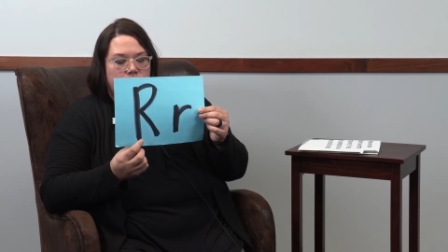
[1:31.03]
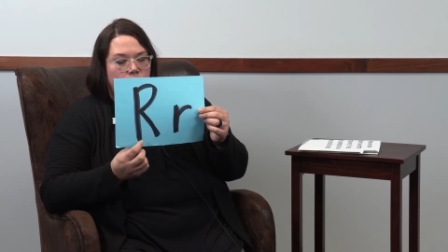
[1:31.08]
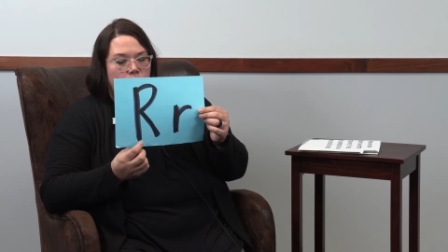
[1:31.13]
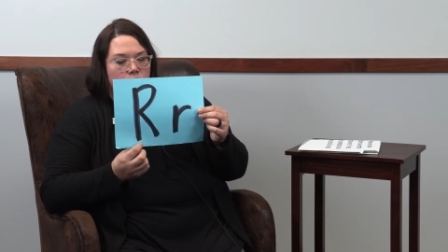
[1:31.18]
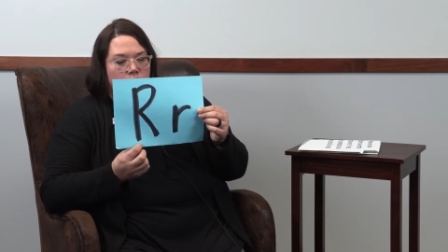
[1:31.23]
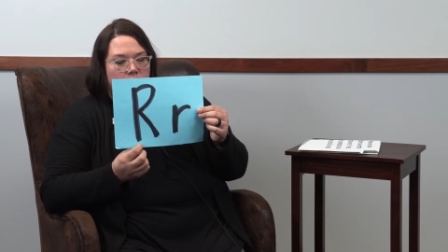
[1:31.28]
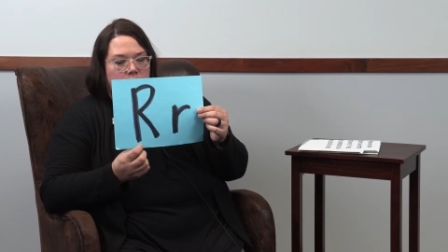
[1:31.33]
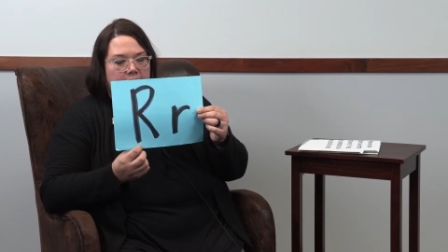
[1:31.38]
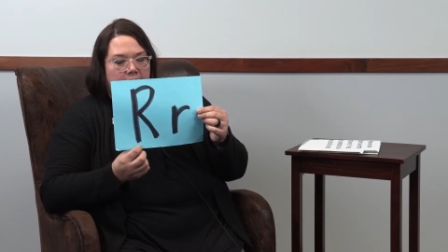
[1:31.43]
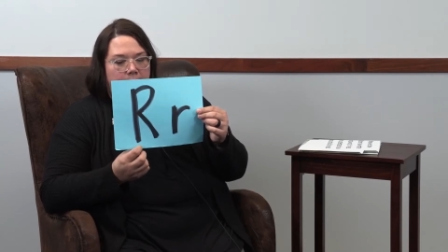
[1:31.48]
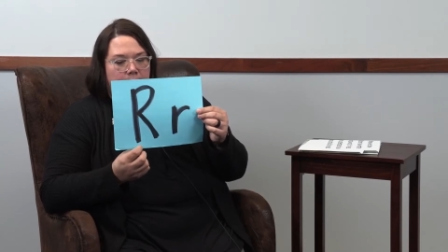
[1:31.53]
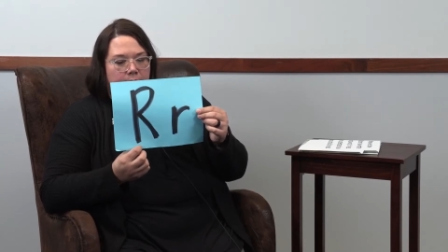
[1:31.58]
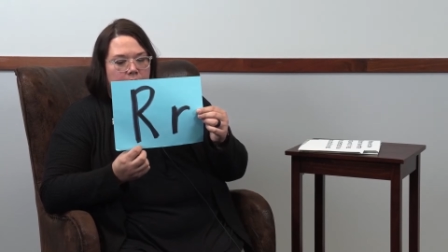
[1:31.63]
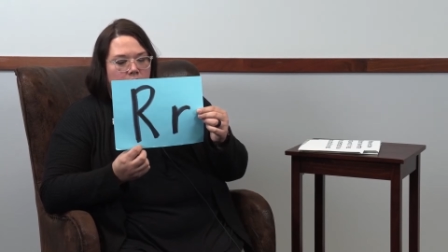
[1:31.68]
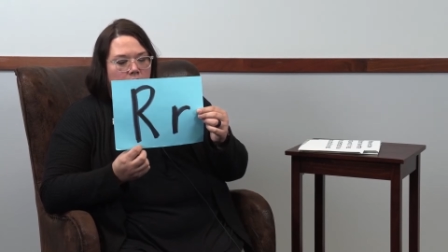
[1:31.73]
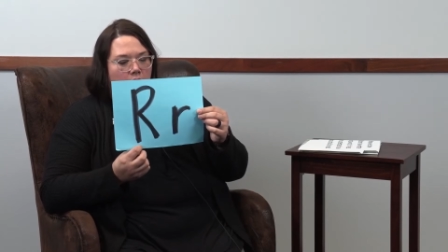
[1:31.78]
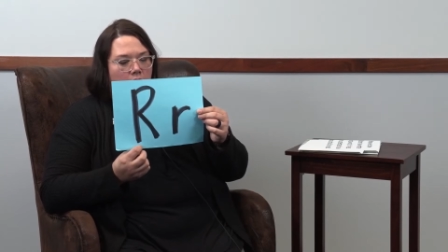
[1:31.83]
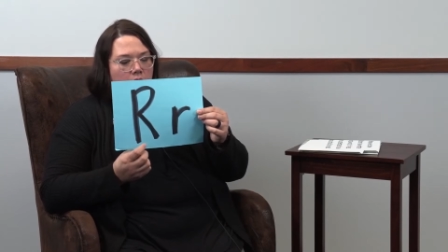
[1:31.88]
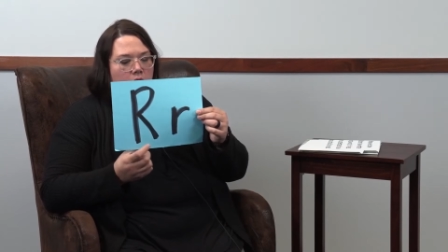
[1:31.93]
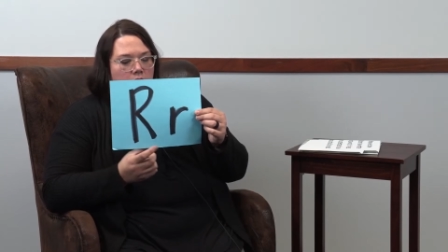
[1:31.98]
or
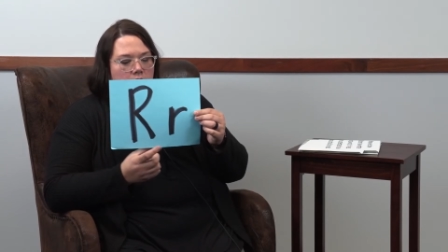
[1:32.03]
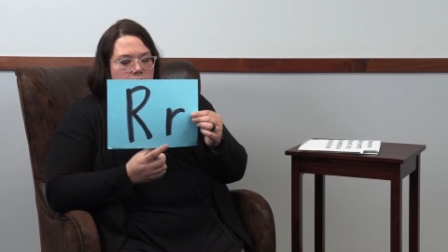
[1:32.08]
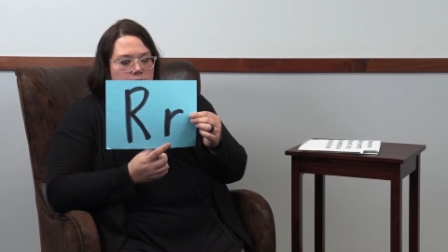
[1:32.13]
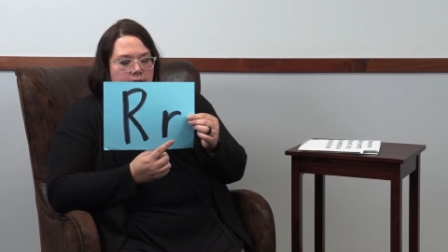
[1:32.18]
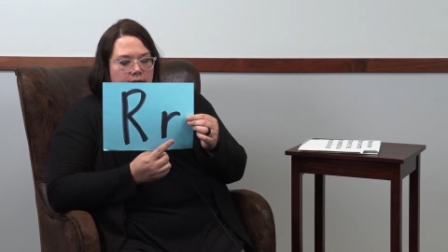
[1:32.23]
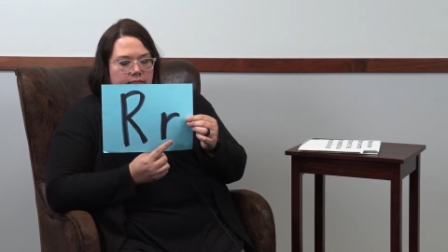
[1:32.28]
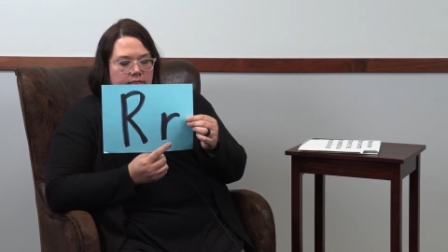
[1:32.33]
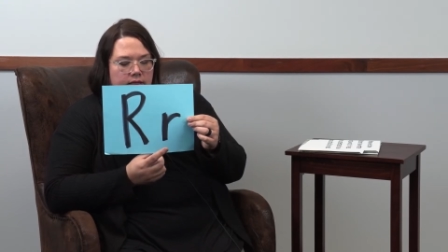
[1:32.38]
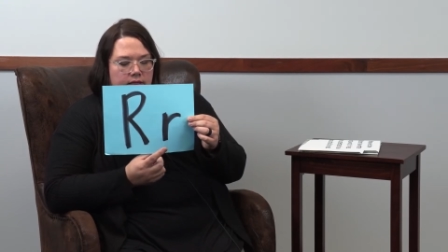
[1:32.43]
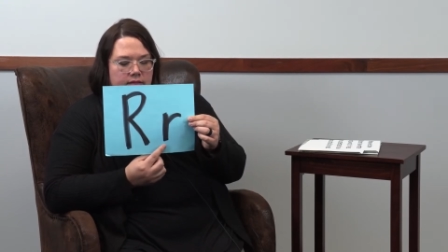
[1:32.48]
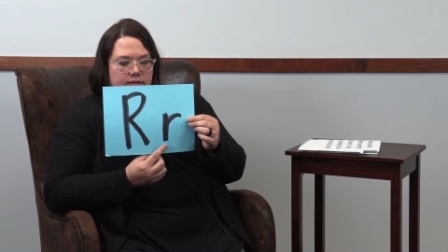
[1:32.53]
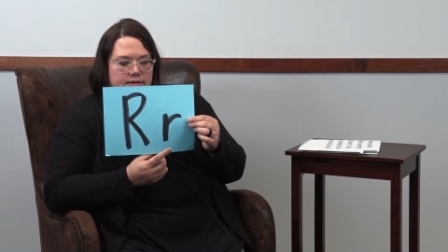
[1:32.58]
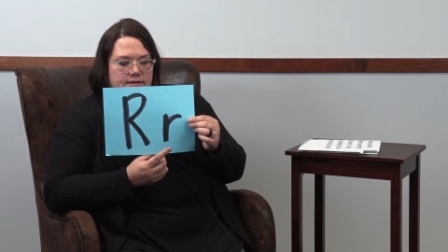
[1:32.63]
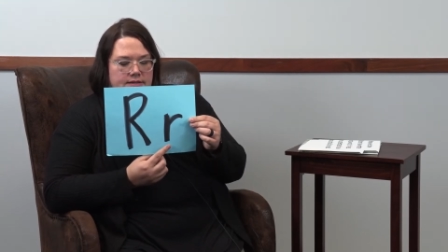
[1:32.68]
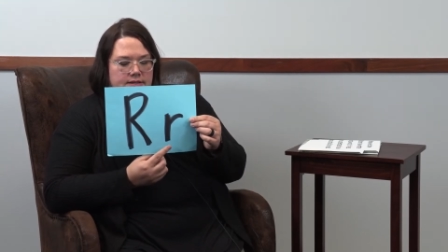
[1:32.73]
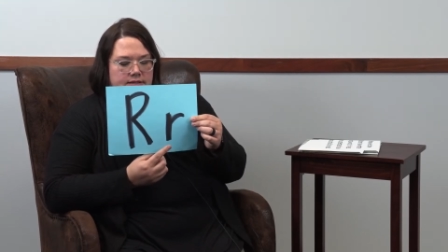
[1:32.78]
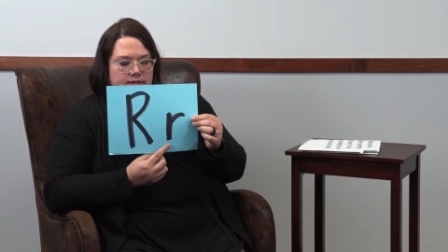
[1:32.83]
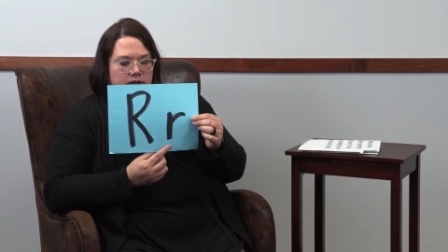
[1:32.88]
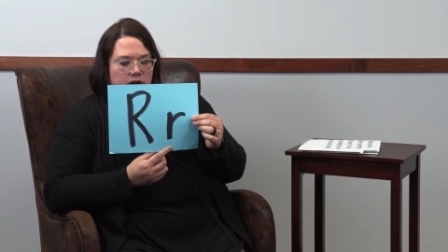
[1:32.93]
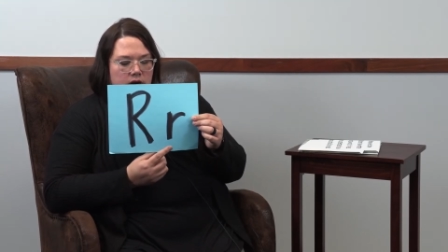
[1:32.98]
capital R, and then this
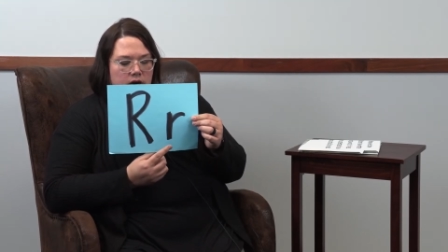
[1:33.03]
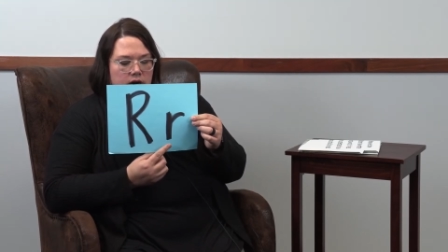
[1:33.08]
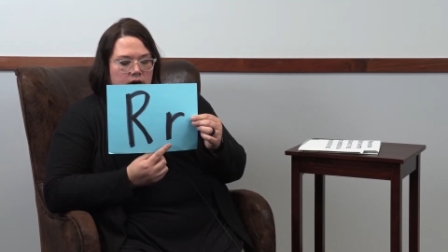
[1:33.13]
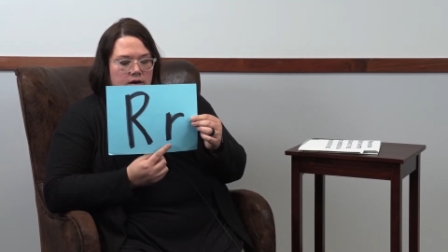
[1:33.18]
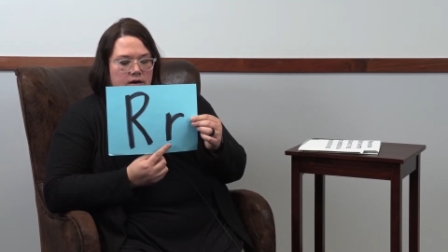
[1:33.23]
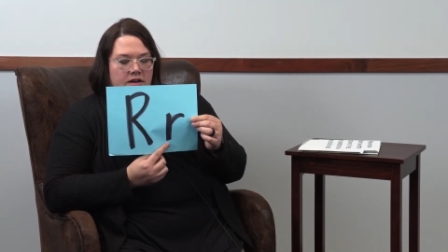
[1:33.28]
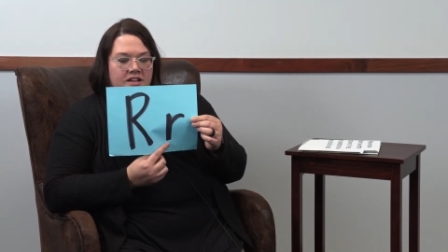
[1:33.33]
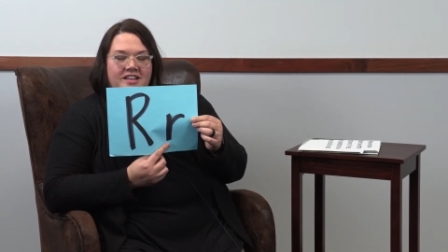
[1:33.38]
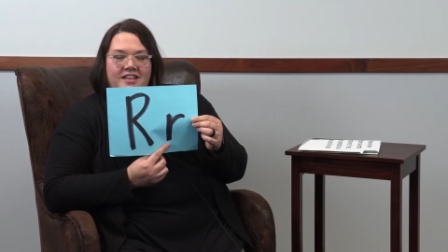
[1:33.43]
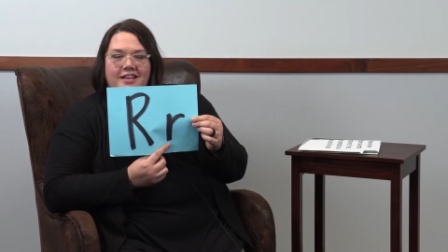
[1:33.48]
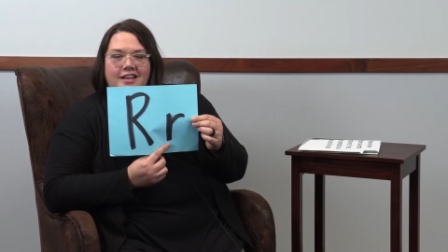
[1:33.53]
is our